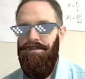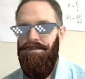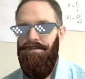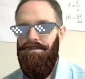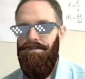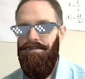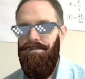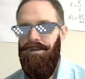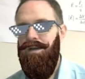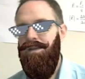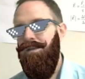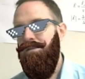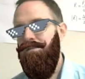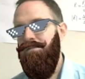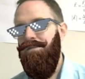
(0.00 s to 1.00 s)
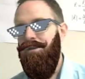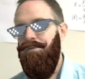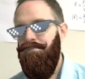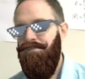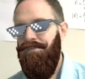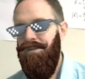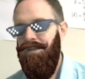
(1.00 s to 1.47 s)
Ah, that doesn't help.
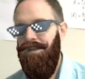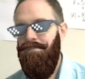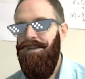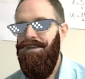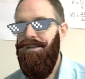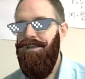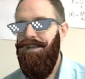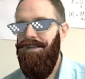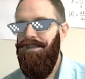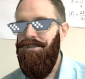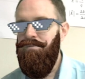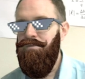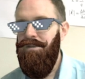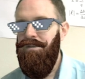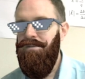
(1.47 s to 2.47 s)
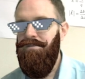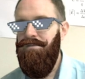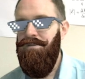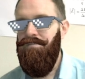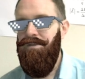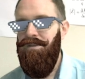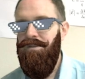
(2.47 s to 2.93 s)
Okay, my next one is going to
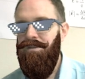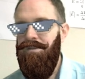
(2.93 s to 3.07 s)
be